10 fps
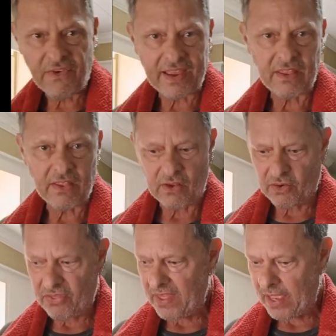fact that they're
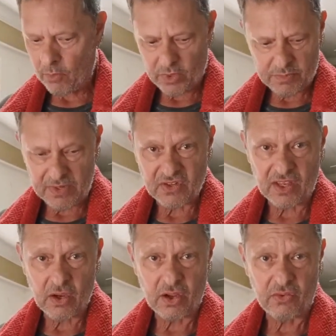thin, which means they
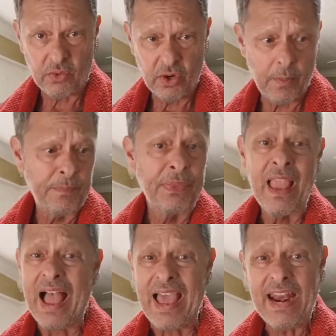cook through.
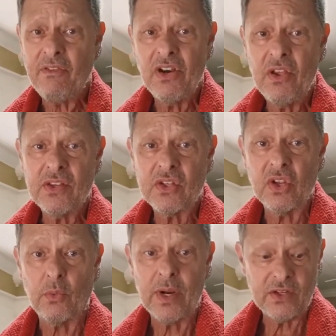I never knew this
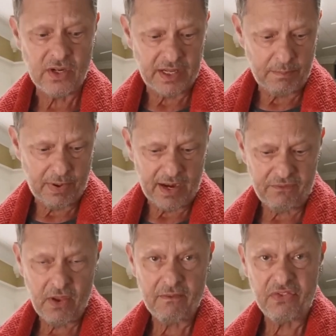until recently, but
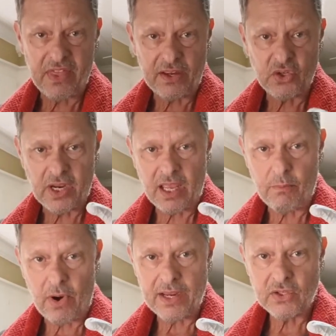if you have thick chicken
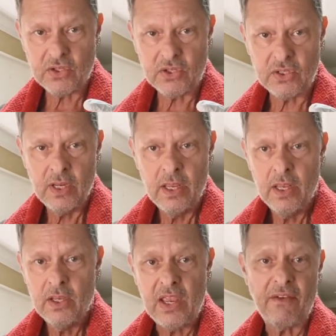breasts,
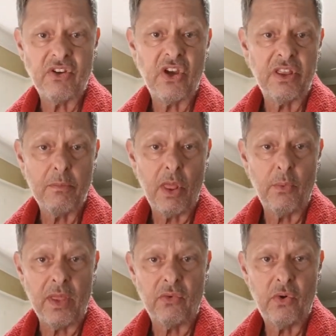you have to cook them all
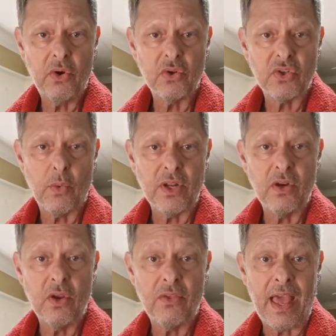the way through. So when
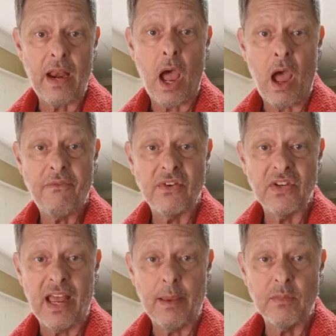you do that,
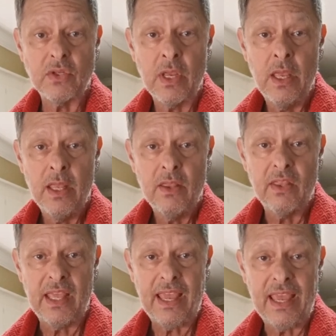oftentimes
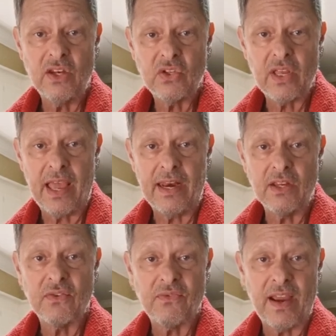the inside
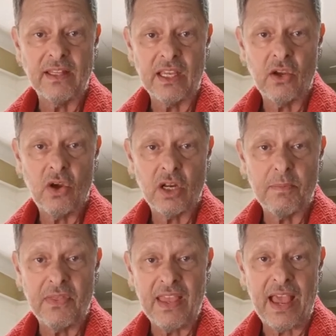is finely
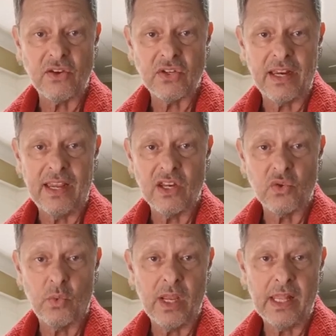cooked, but the outside
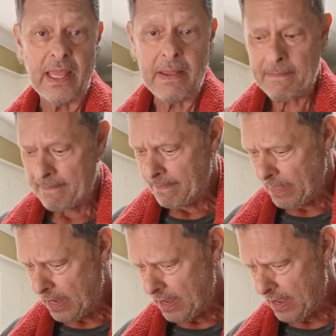gets really
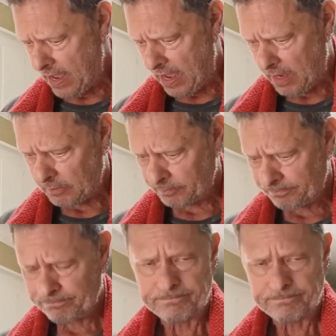a